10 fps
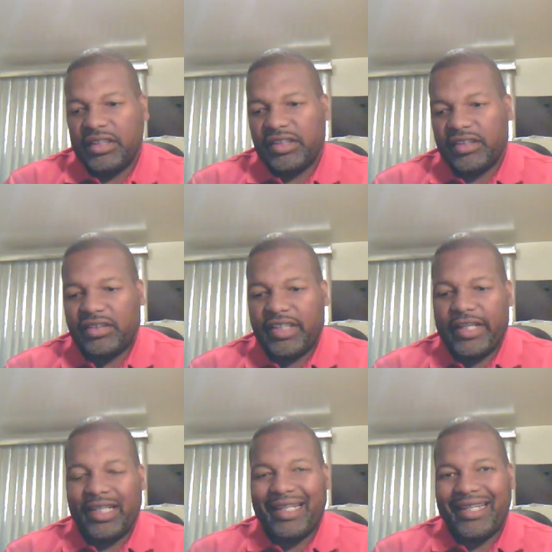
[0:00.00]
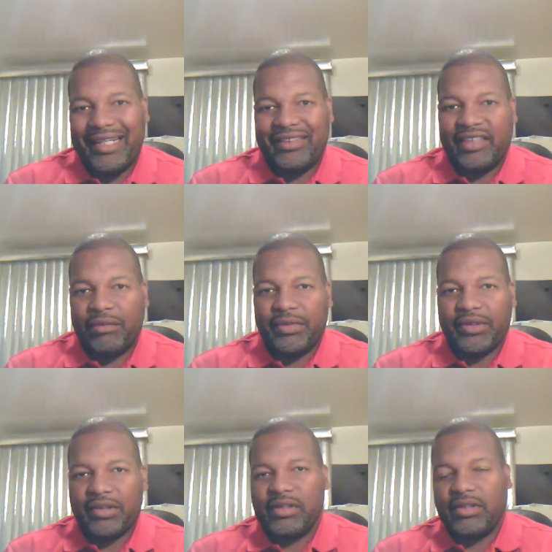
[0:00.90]
You're going to take each
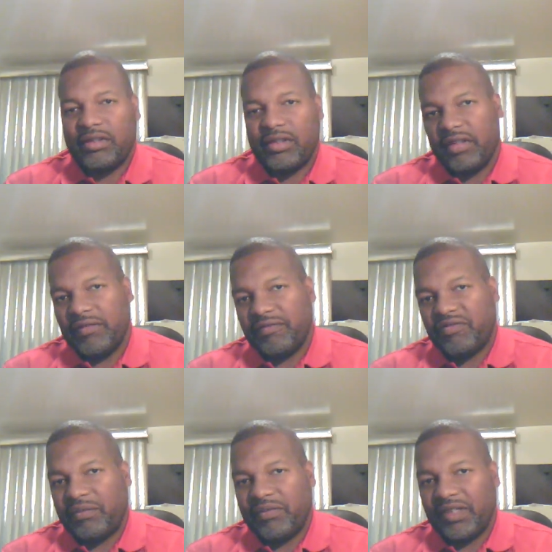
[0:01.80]
number from